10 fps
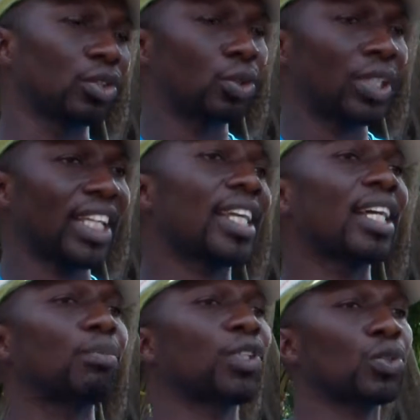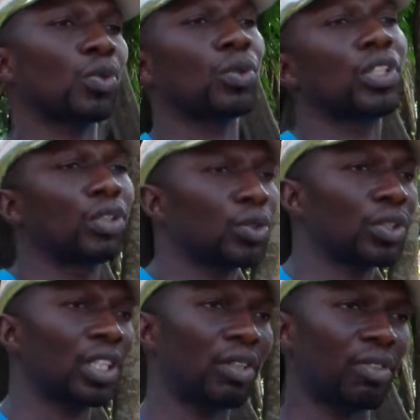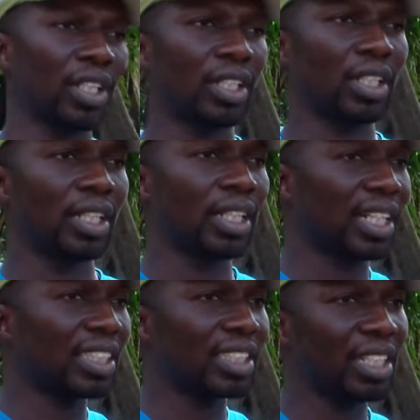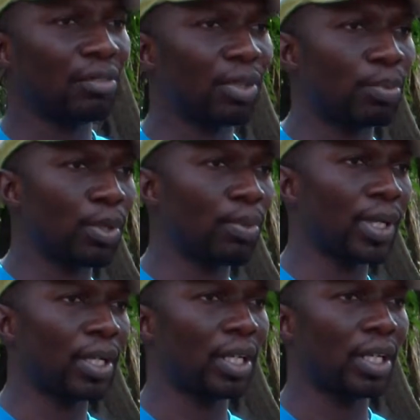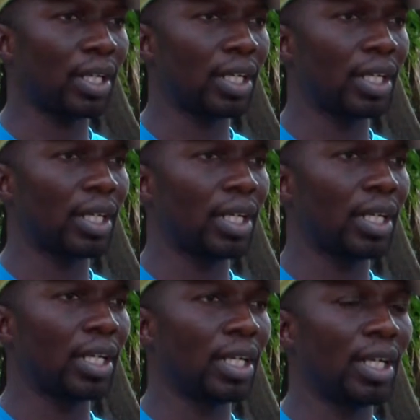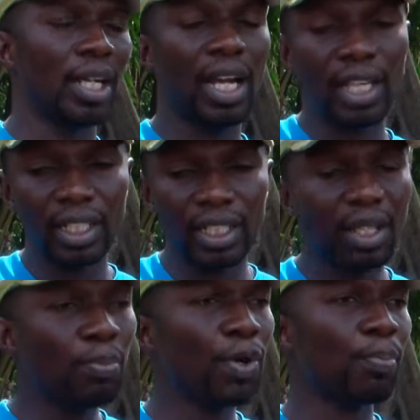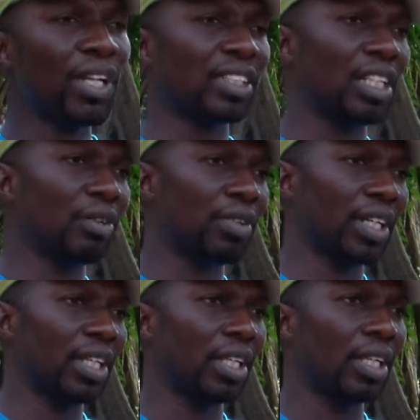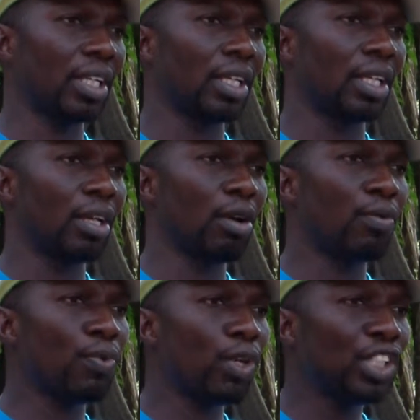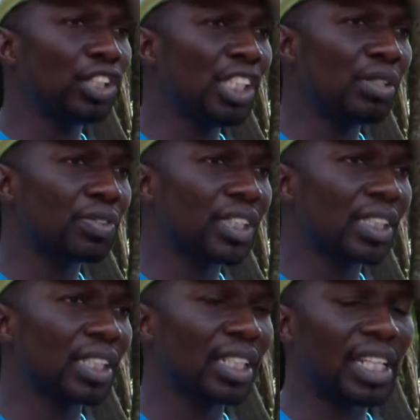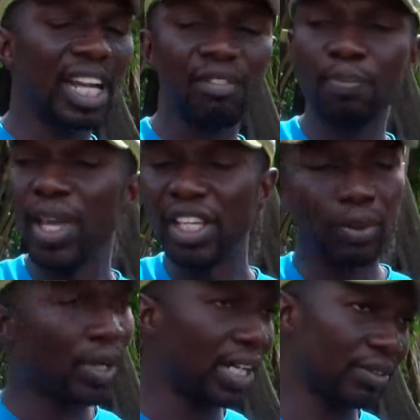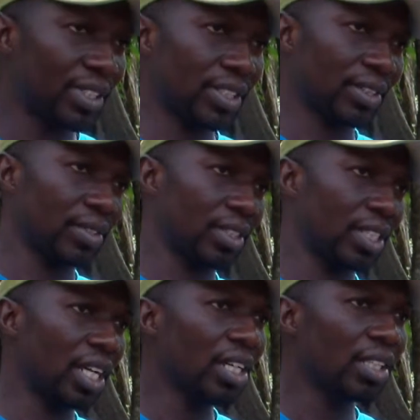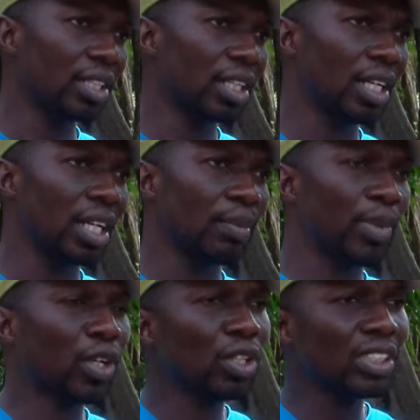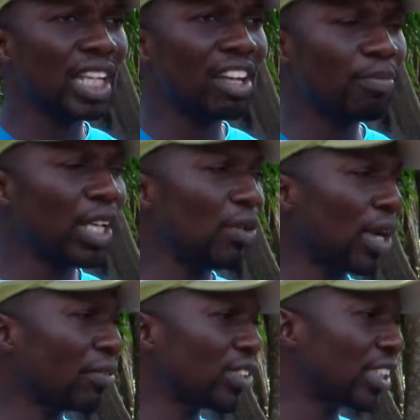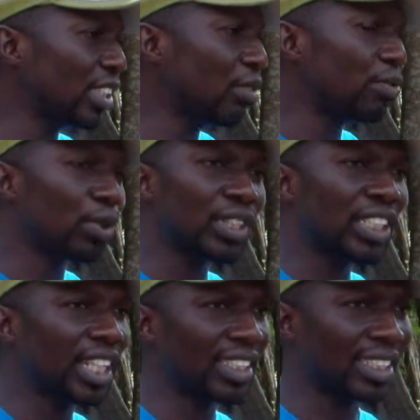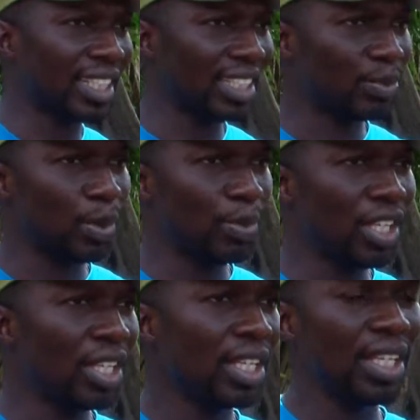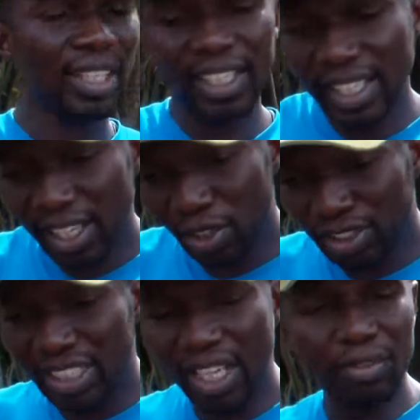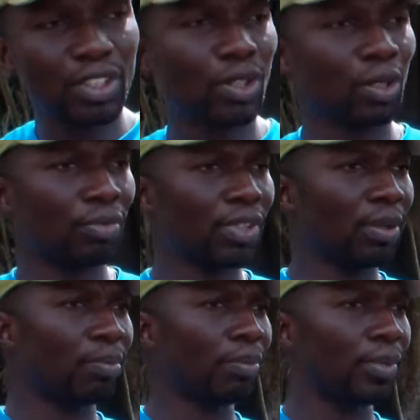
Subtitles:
So they can be sold into slavery. That's slavery property. And improper slavery. For the chiefs, they have many wives. Yeah? Because they have many wives, 13, 14 as the case may be, they cannot service all of them.